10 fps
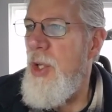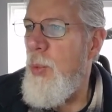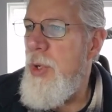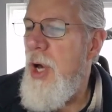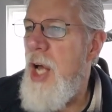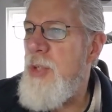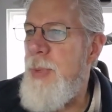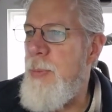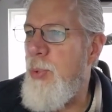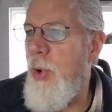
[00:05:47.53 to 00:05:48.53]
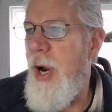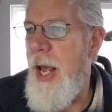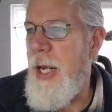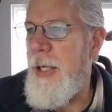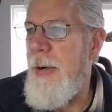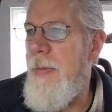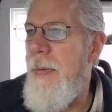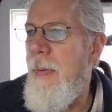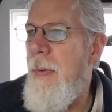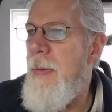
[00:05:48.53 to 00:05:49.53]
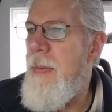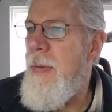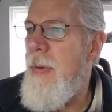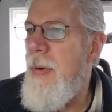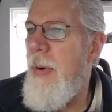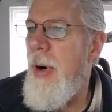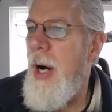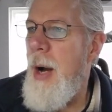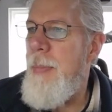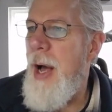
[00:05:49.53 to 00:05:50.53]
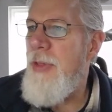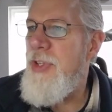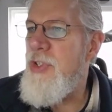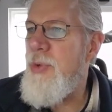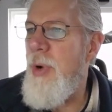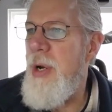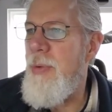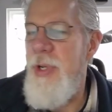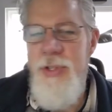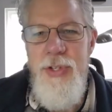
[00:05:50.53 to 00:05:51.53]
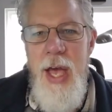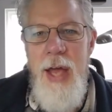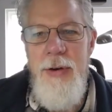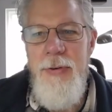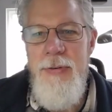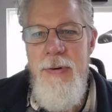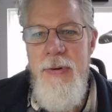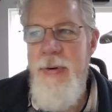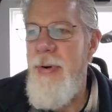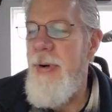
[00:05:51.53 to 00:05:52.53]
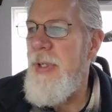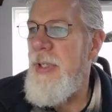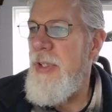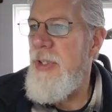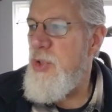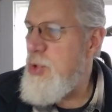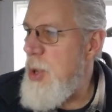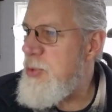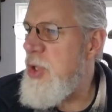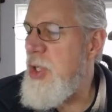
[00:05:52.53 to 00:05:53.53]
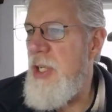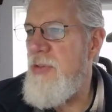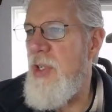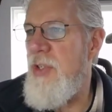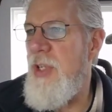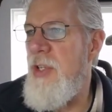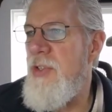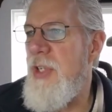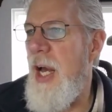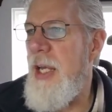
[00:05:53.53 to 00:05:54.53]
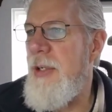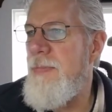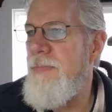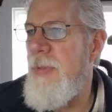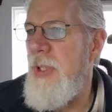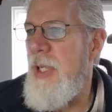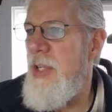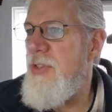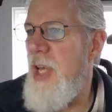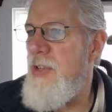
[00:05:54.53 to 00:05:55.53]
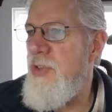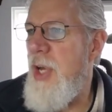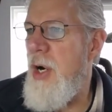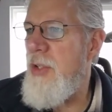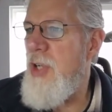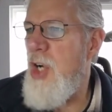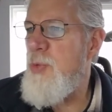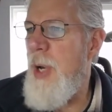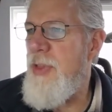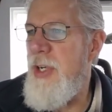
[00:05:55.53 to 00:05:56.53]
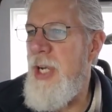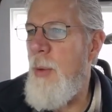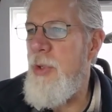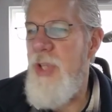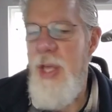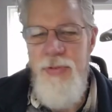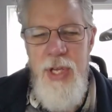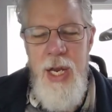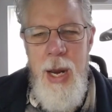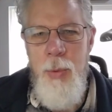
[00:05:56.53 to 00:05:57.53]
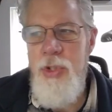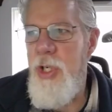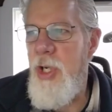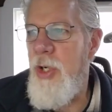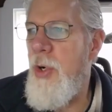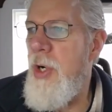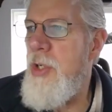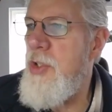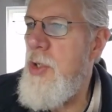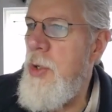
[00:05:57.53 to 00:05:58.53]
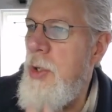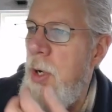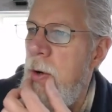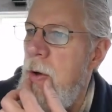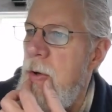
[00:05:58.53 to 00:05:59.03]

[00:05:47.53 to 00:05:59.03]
that we ought to be praying about this great reset. The scripture gives us insight. It says there, it talks about the net which they've hid. I want you to encourage you to